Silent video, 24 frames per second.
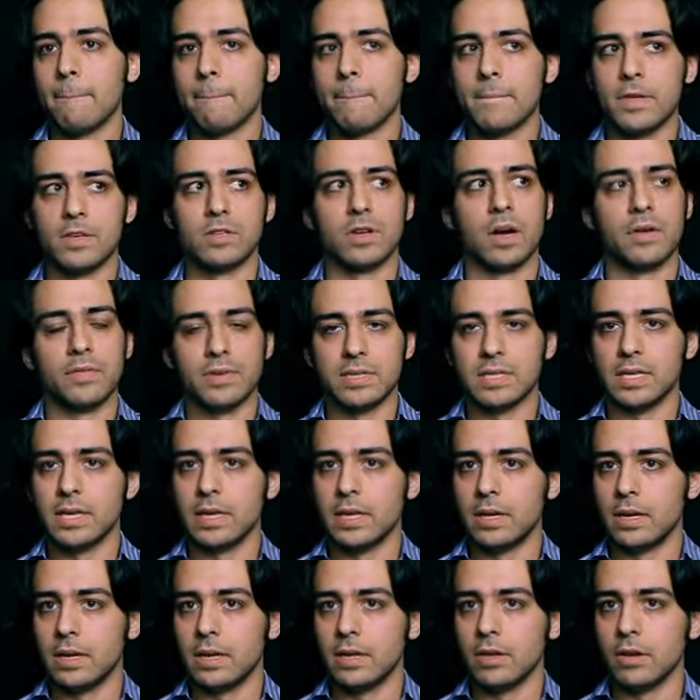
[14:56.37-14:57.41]
There's
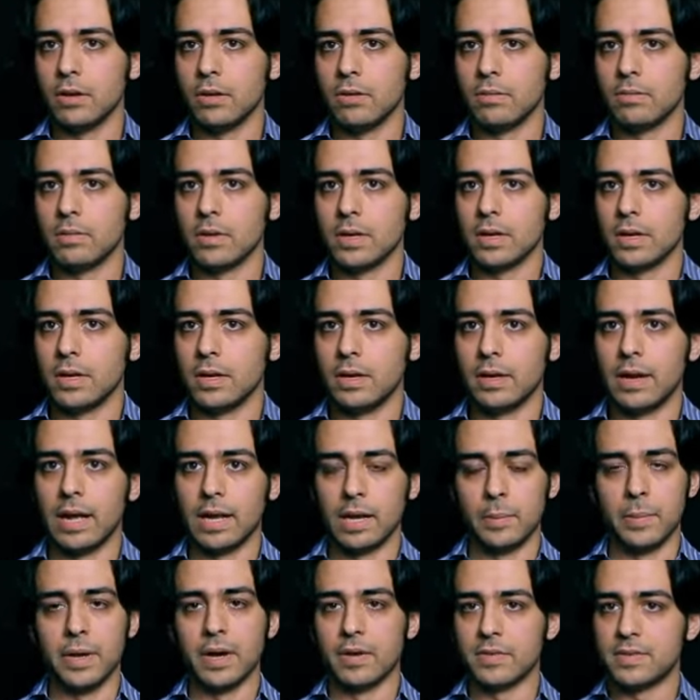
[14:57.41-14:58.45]
obviously, you know, an
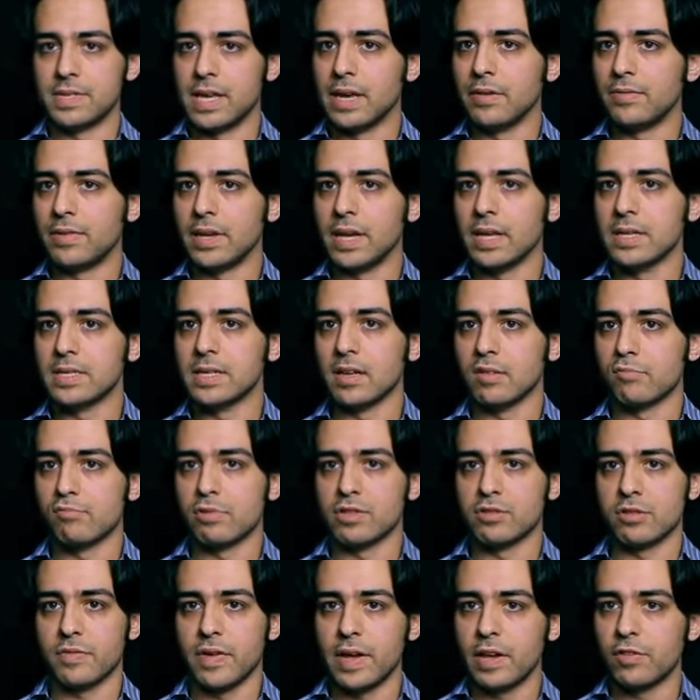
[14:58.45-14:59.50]
element of safety and
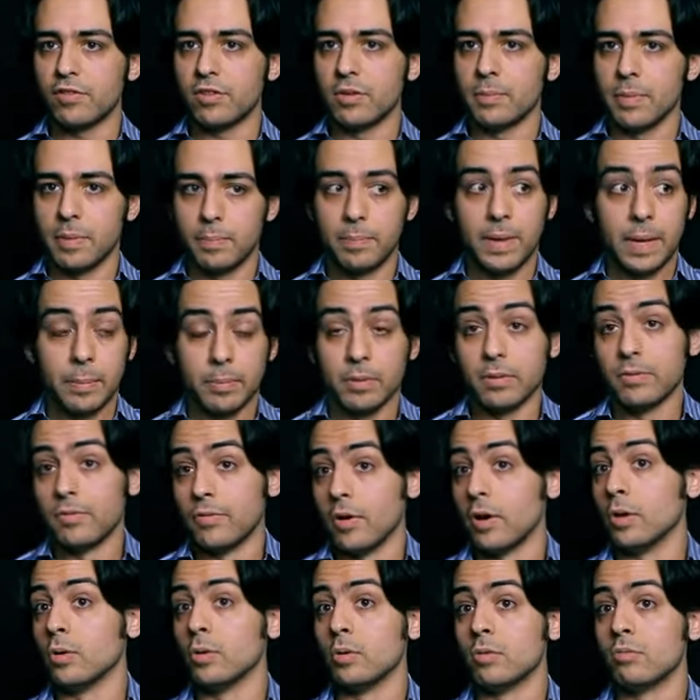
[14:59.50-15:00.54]
self-preservation, but people
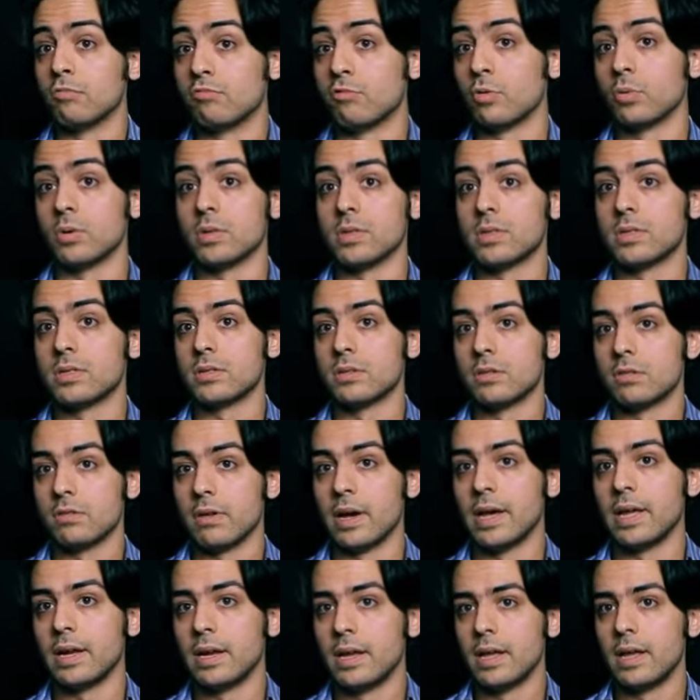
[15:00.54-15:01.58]
follow rules,
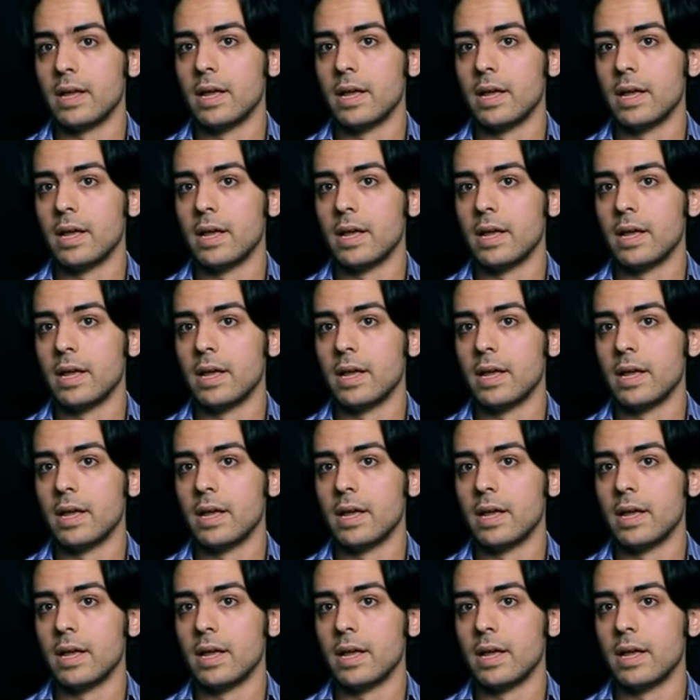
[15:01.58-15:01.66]
right?